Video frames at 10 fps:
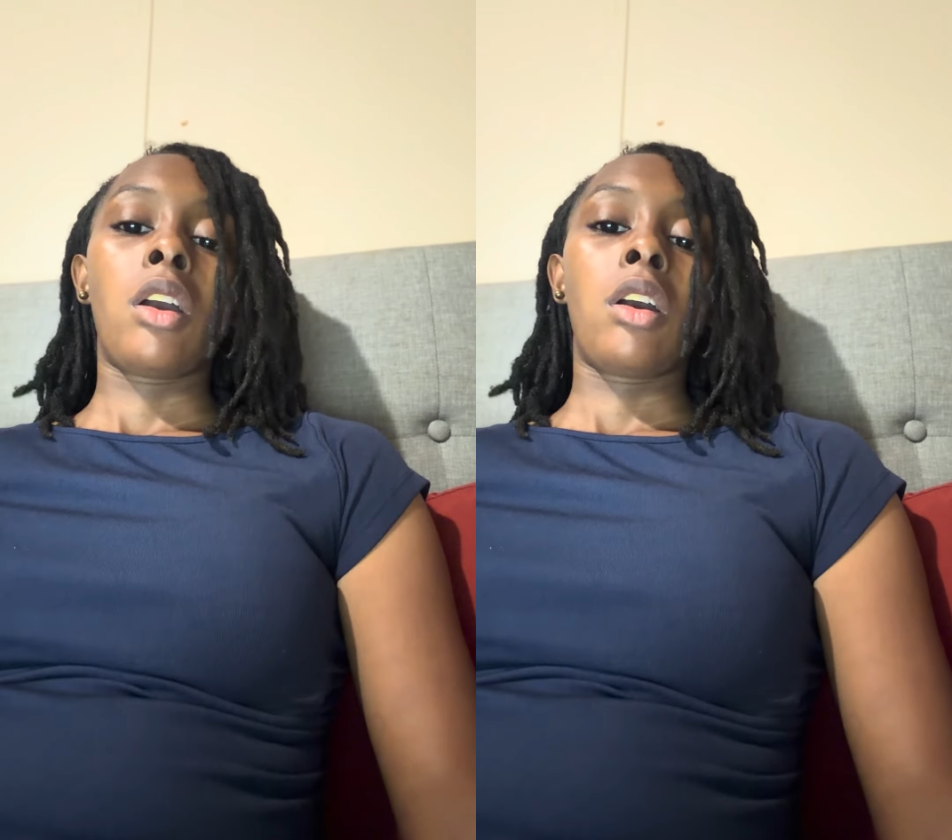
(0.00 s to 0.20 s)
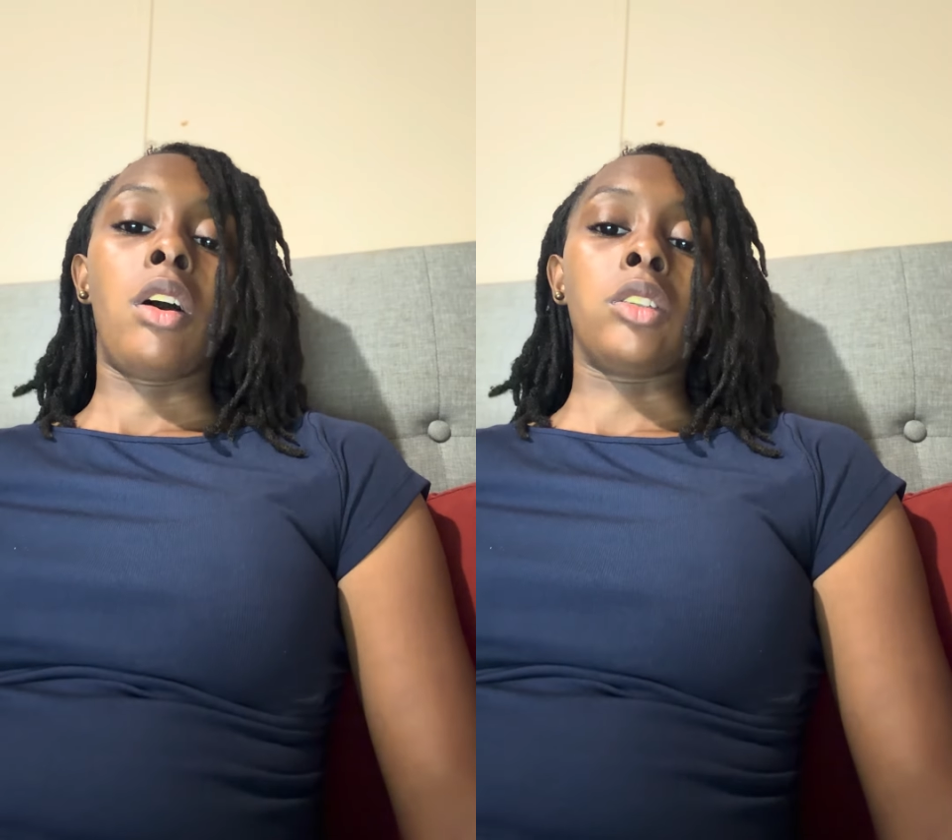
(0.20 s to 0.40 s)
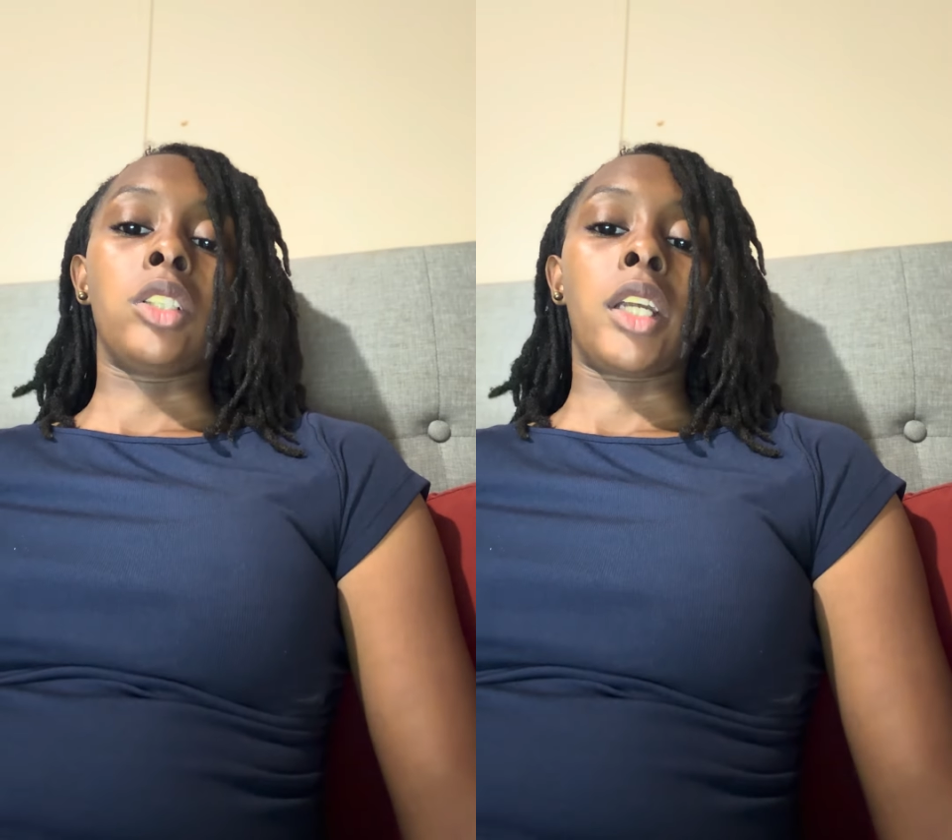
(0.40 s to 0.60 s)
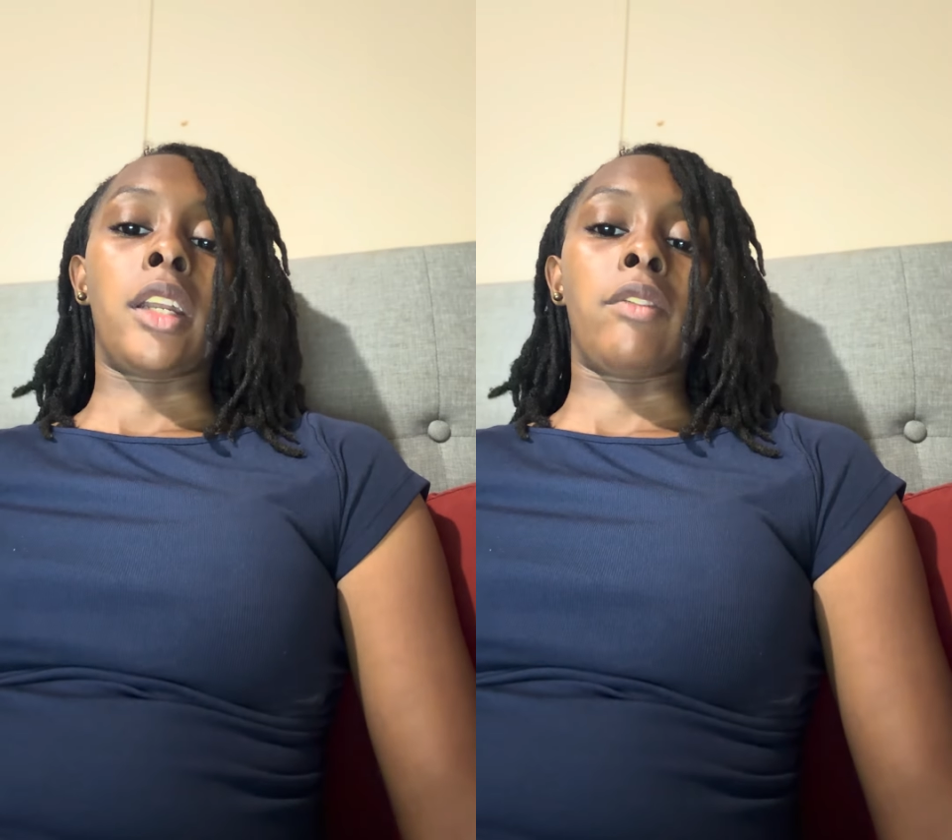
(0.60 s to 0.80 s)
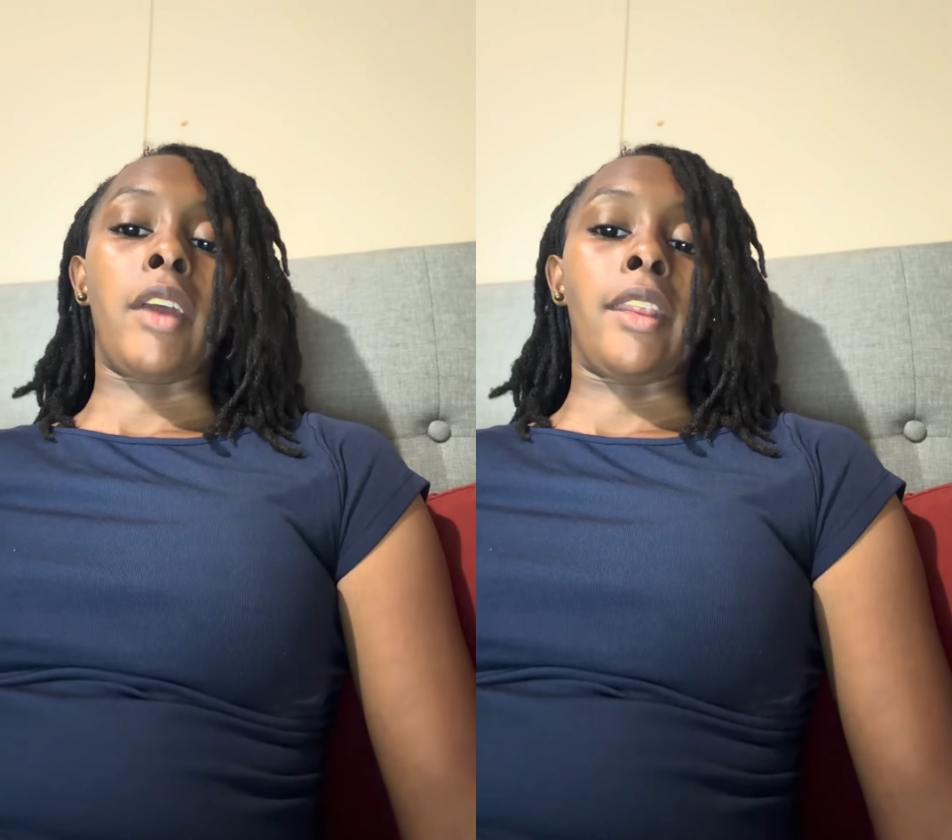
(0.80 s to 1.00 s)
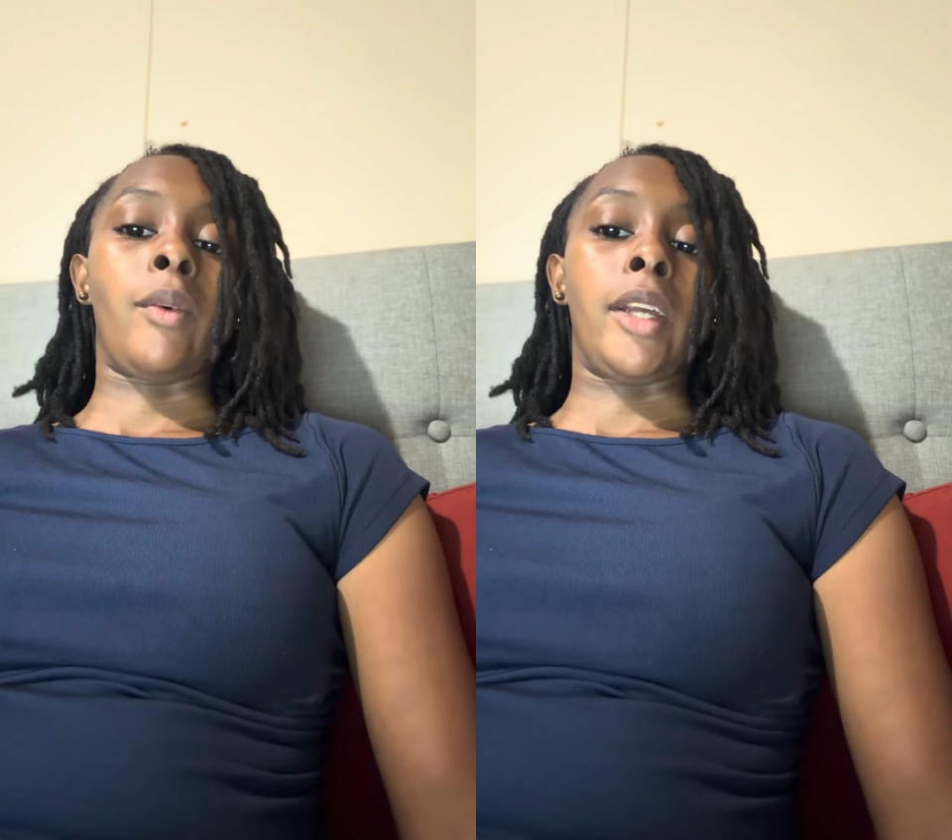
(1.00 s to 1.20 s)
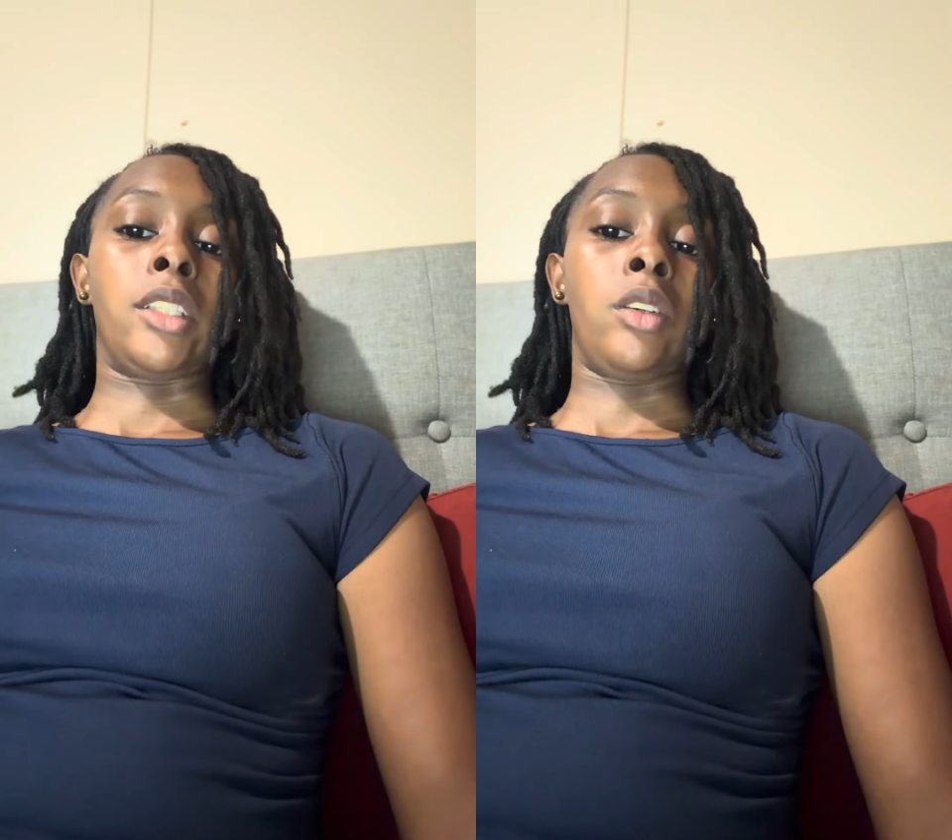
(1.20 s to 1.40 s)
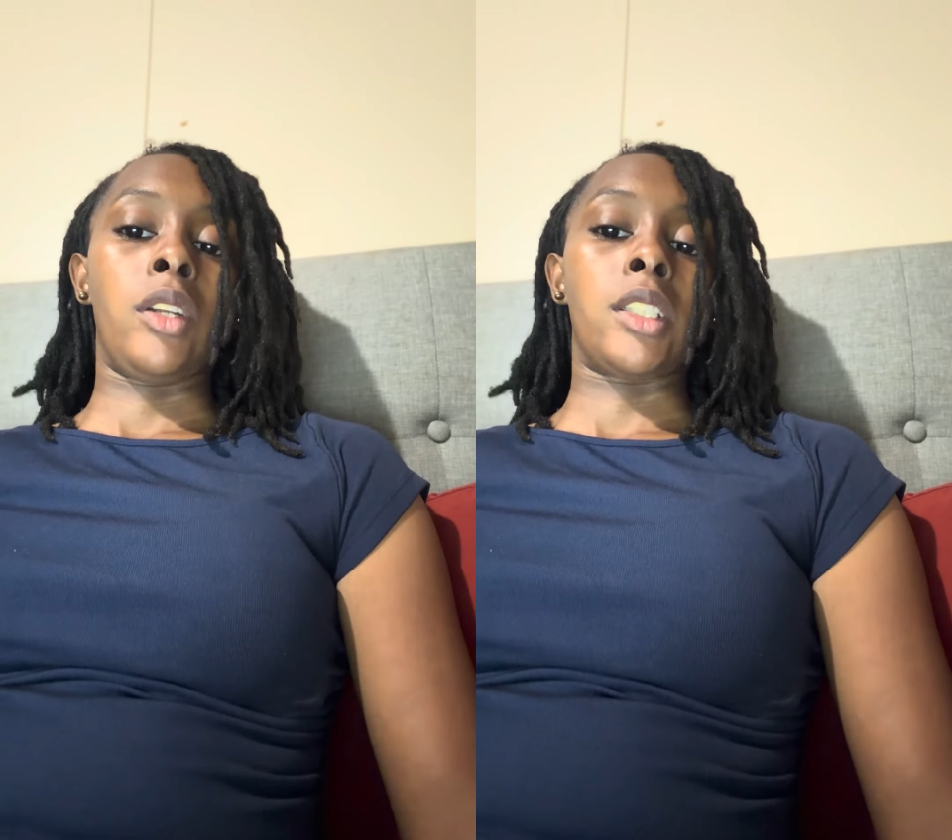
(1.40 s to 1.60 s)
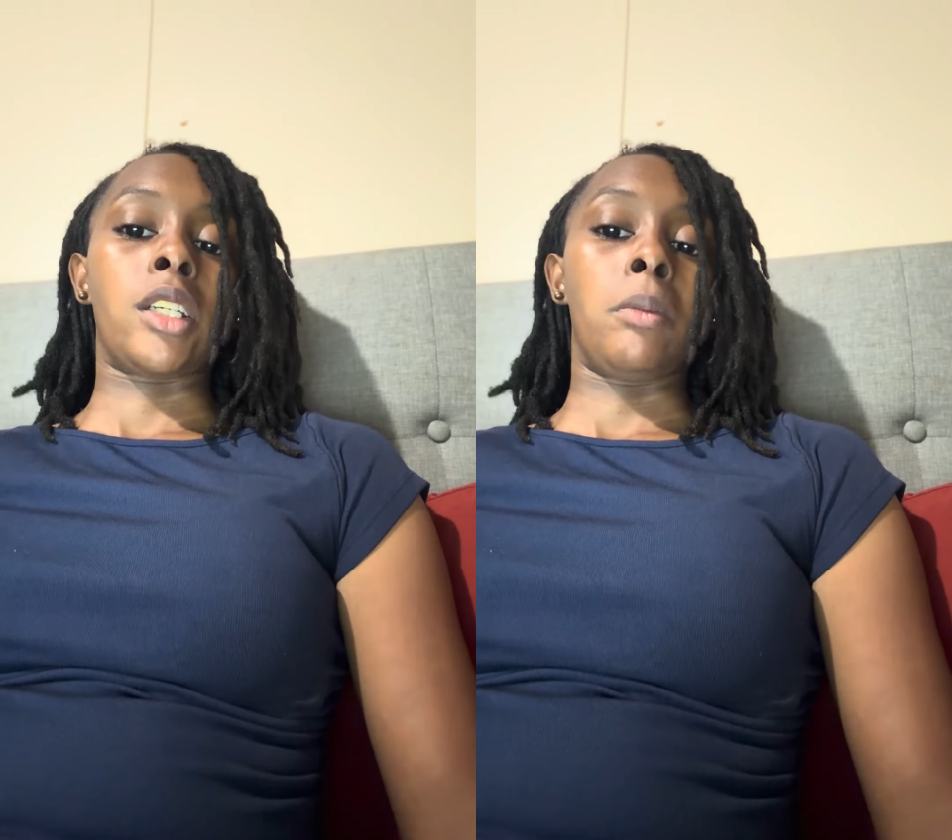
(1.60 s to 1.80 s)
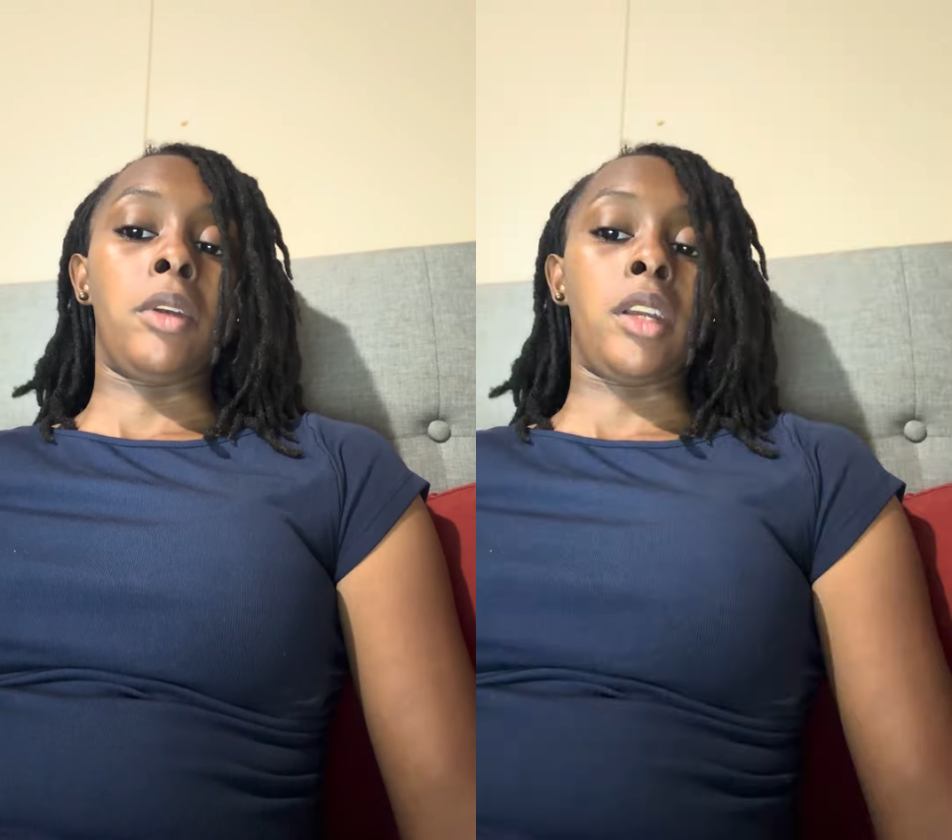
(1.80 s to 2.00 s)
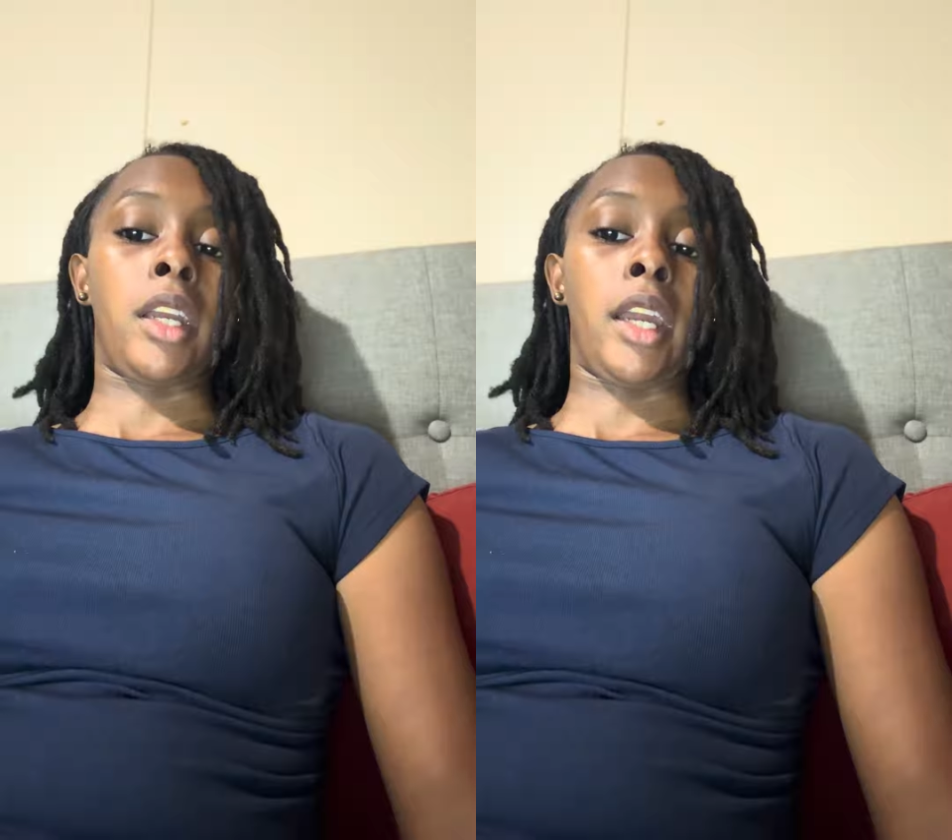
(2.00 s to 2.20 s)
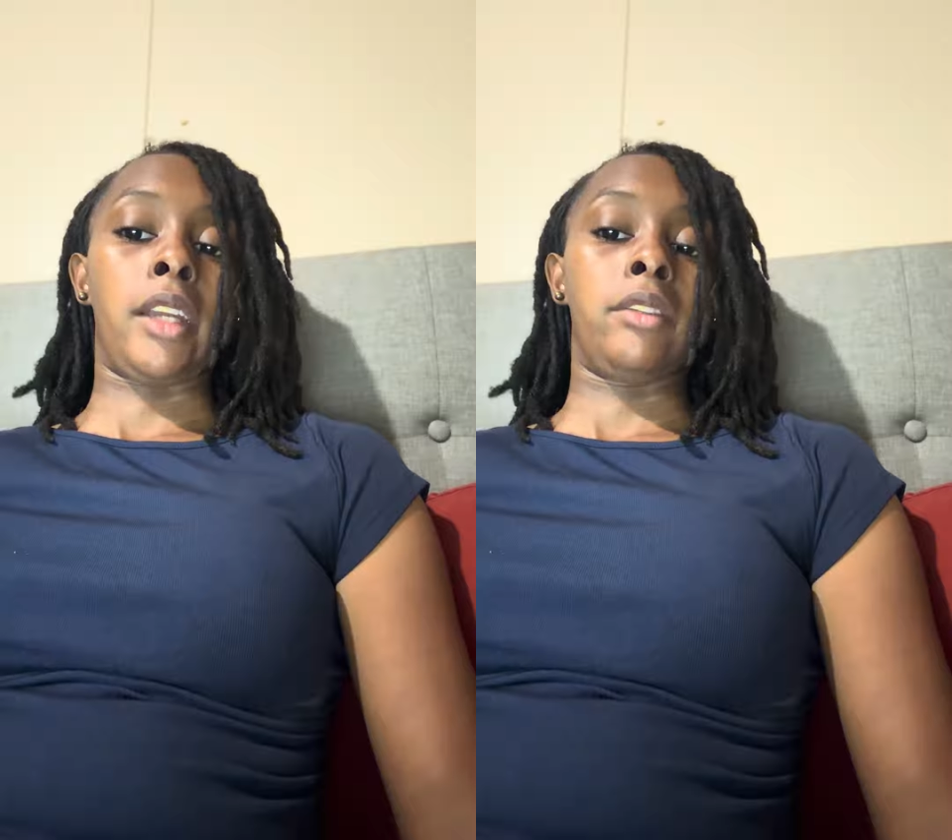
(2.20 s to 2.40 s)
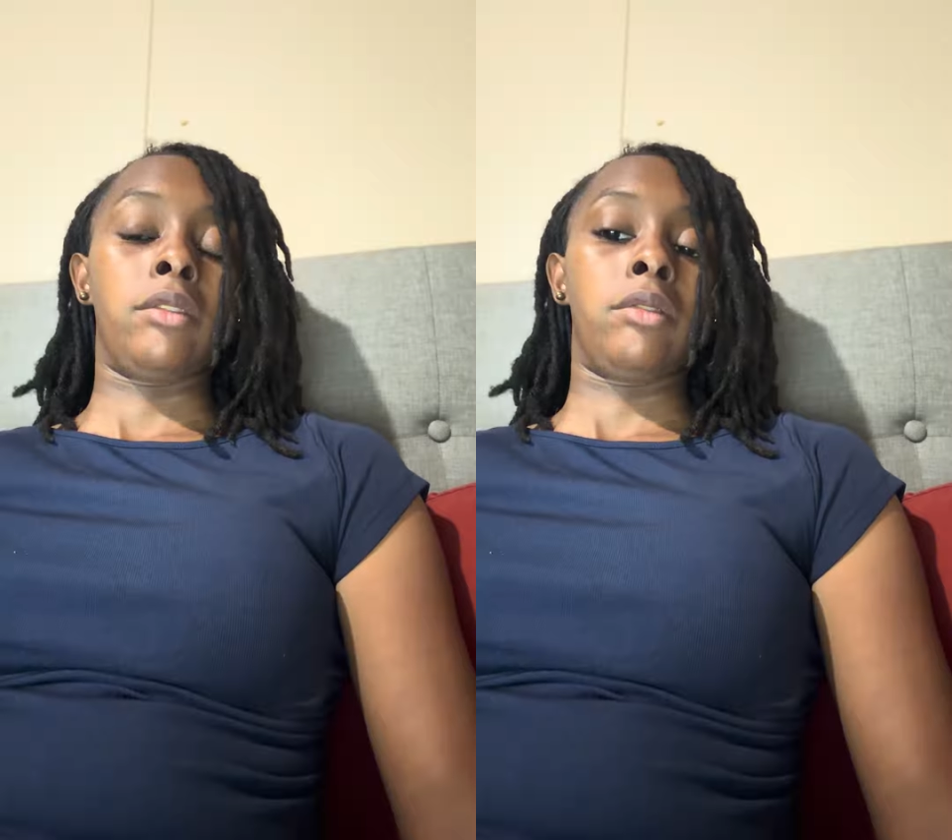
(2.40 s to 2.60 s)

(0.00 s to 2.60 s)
Culture can affect the way students communicate.